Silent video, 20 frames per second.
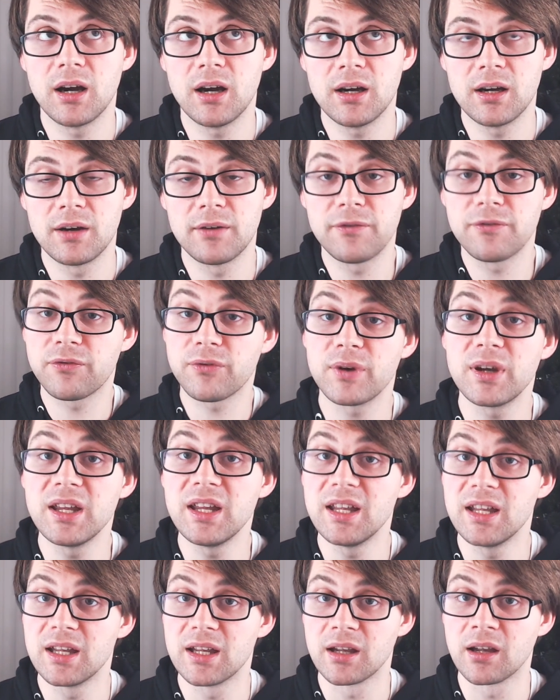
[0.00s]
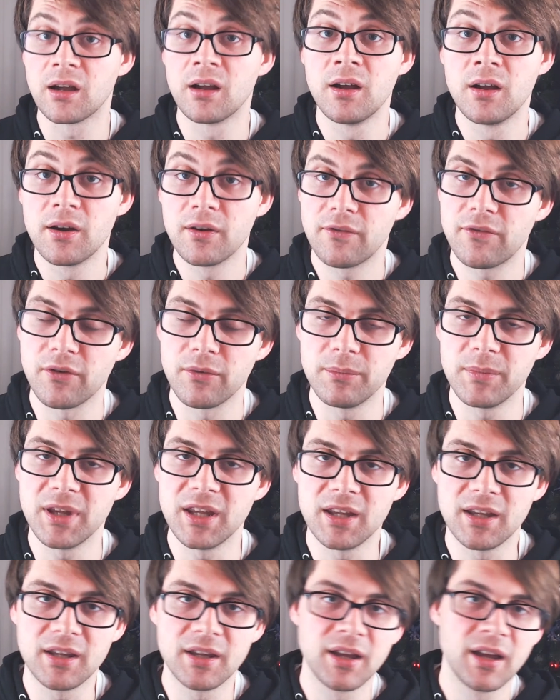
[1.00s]
freeing for
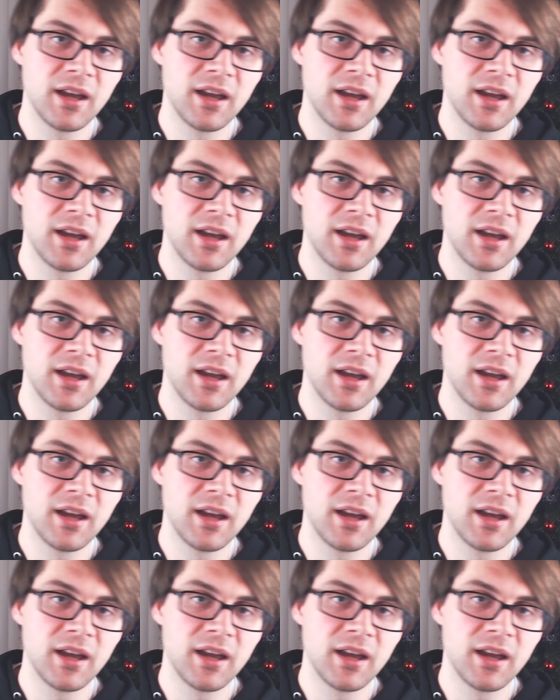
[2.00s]
me